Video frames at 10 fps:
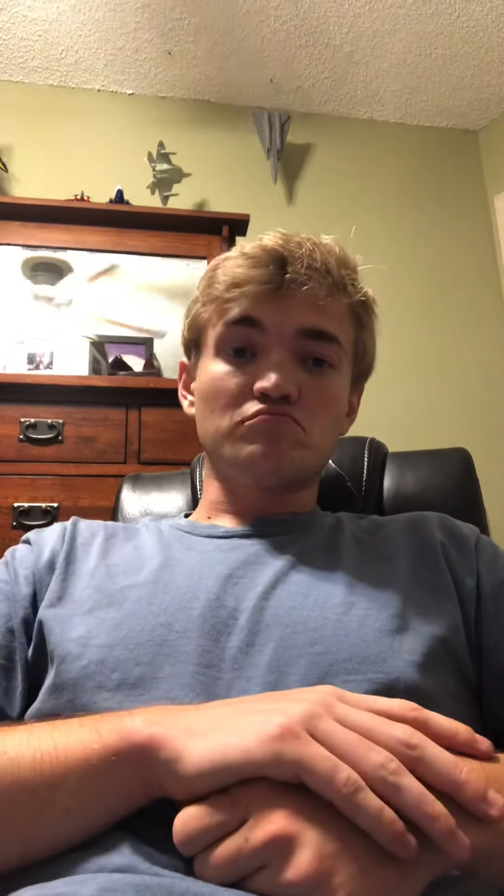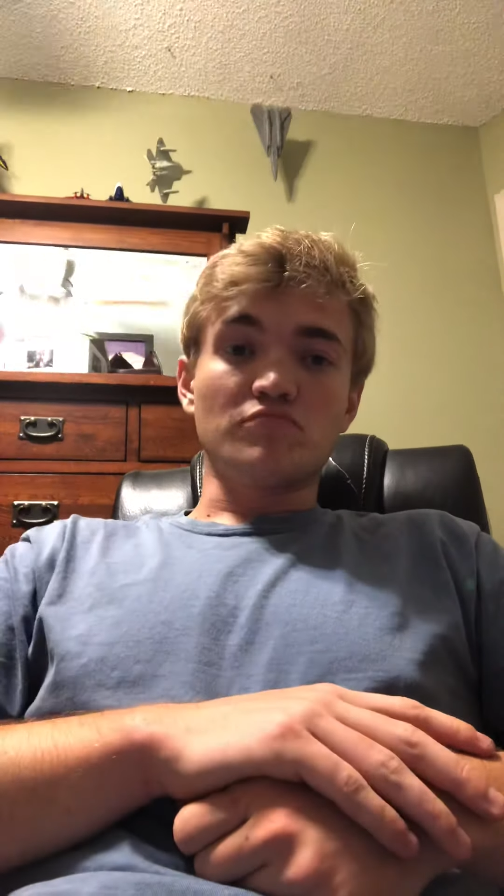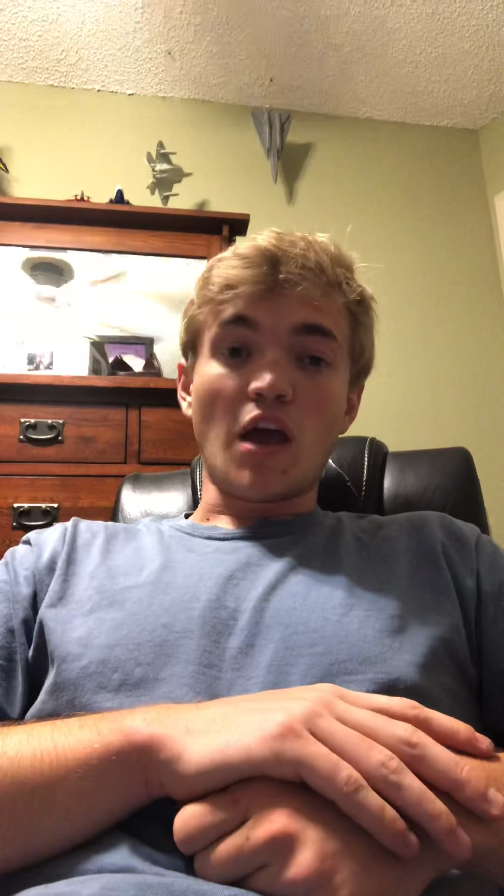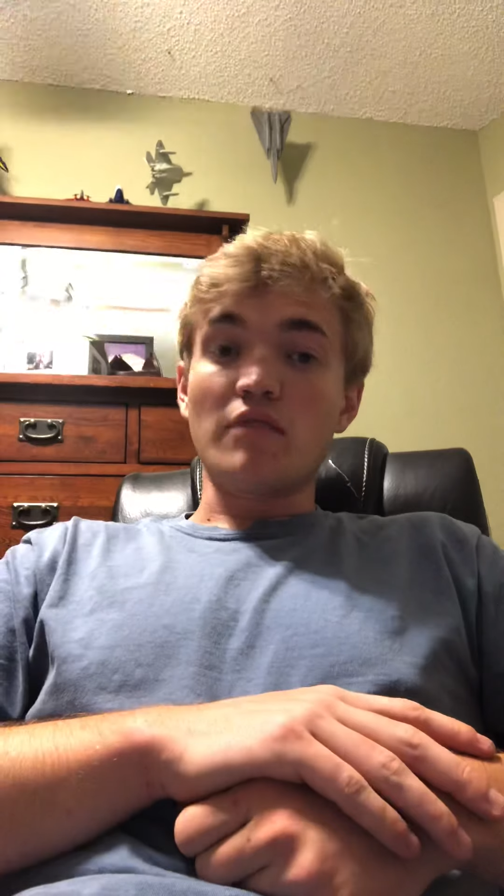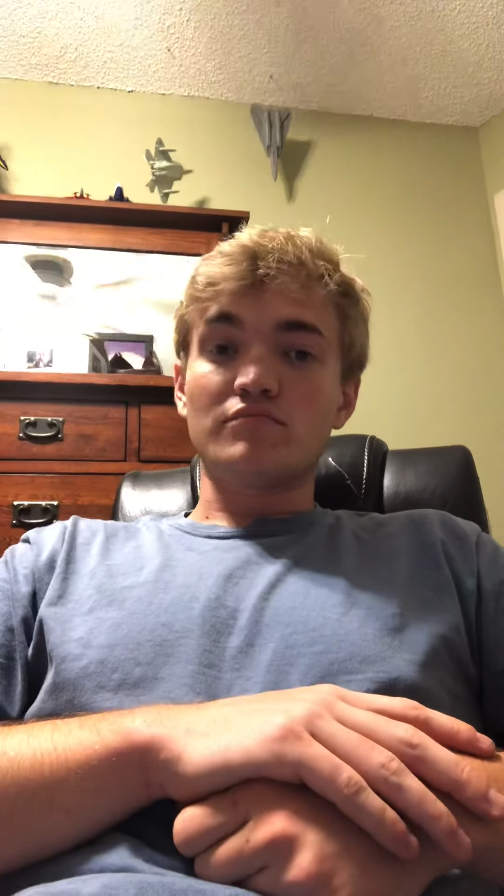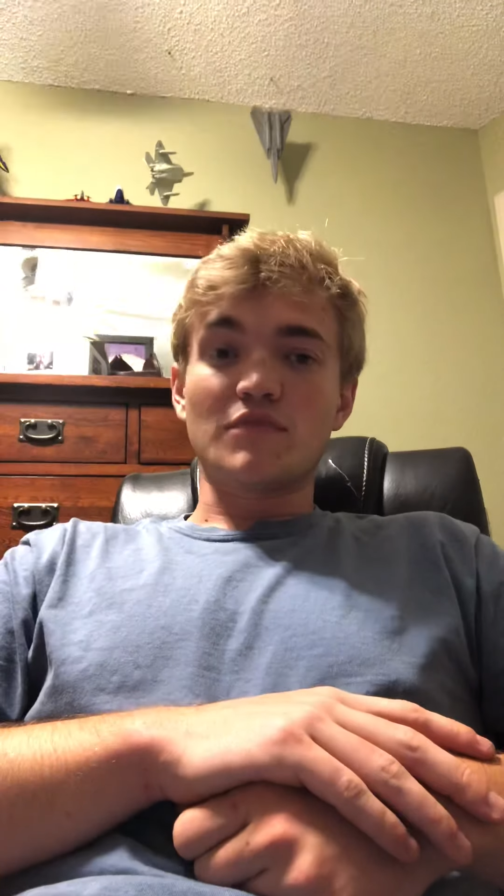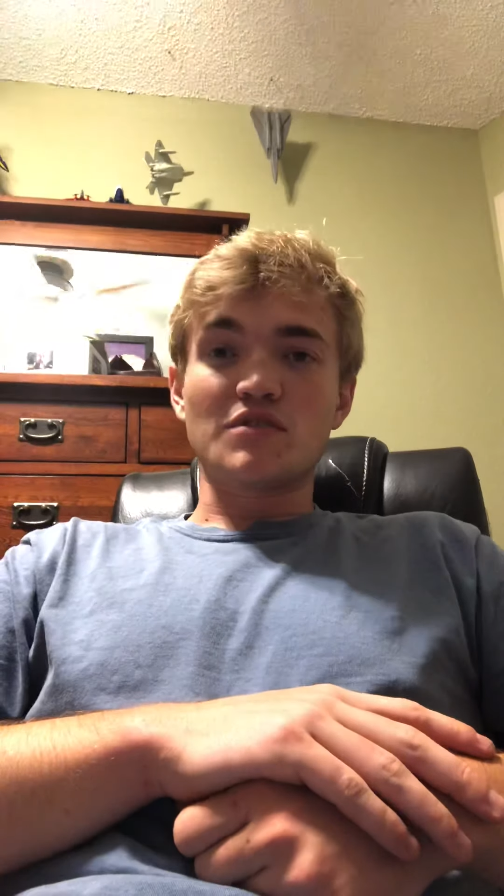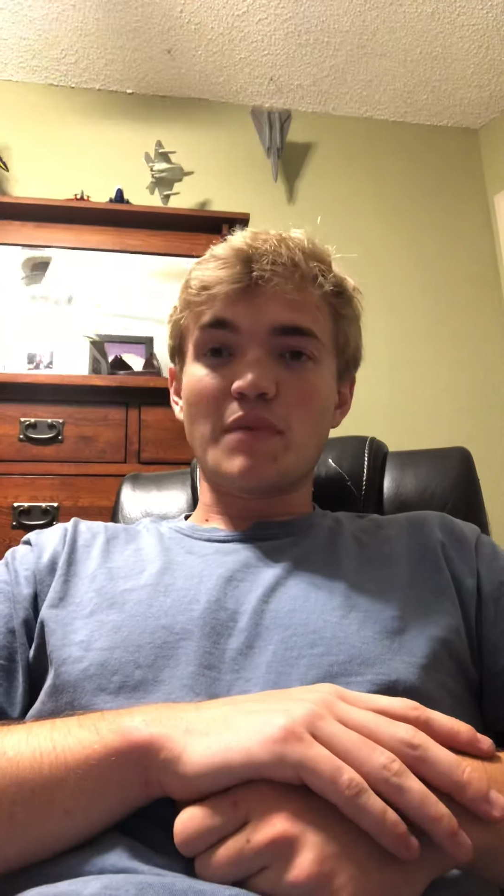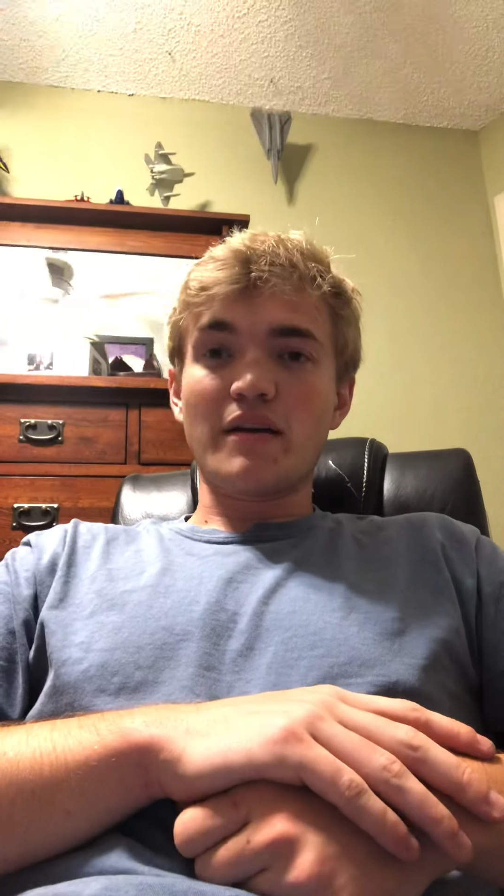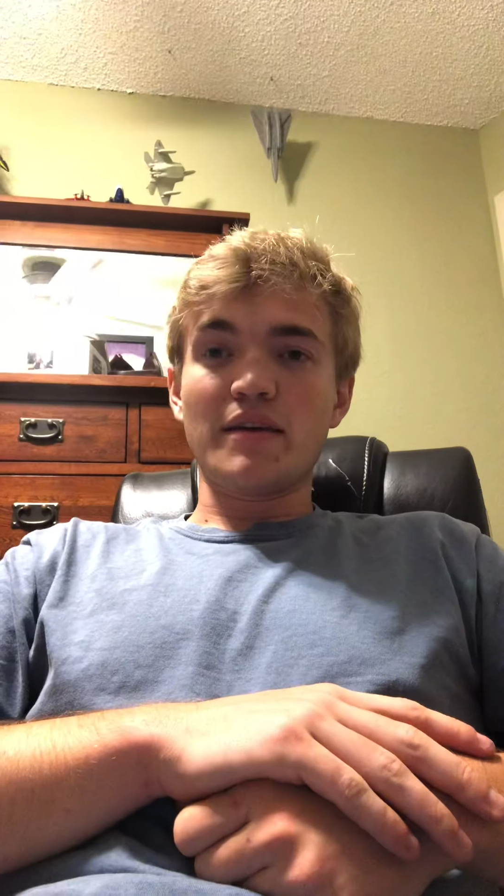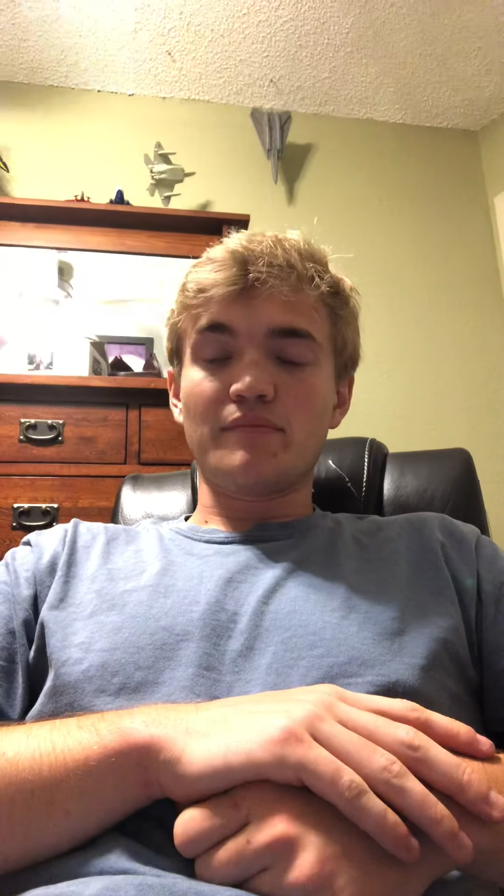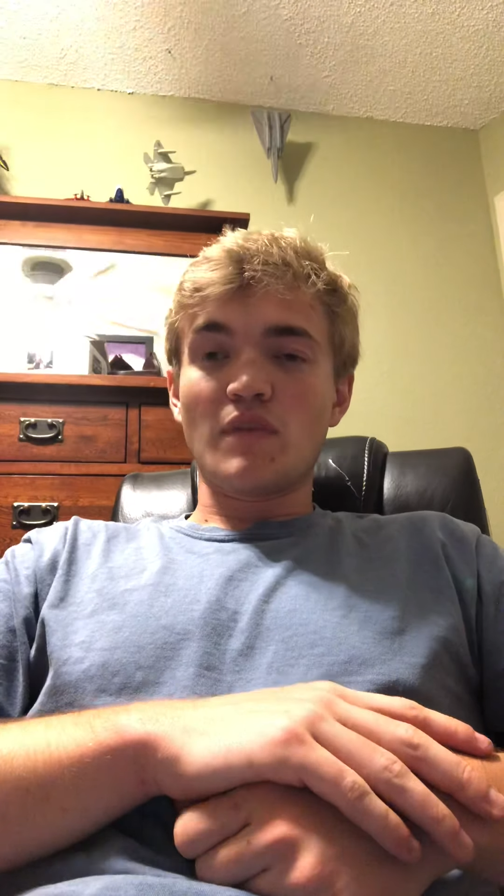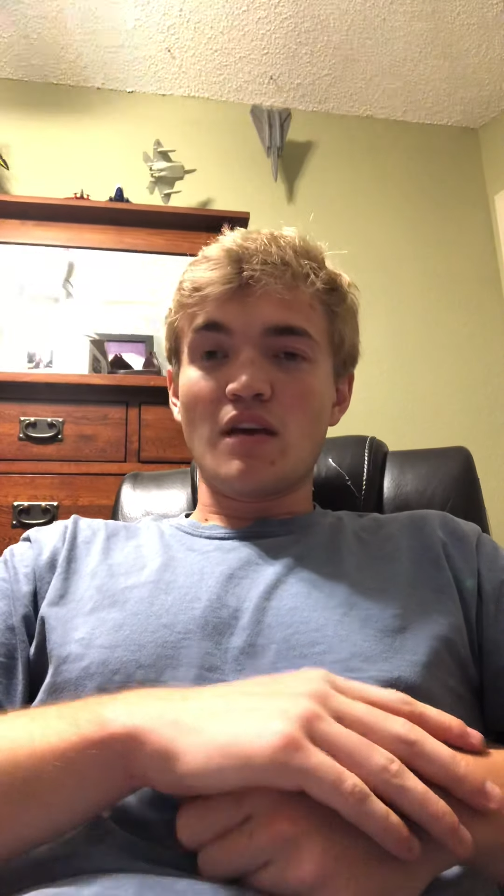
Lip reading: yeah, that's about it.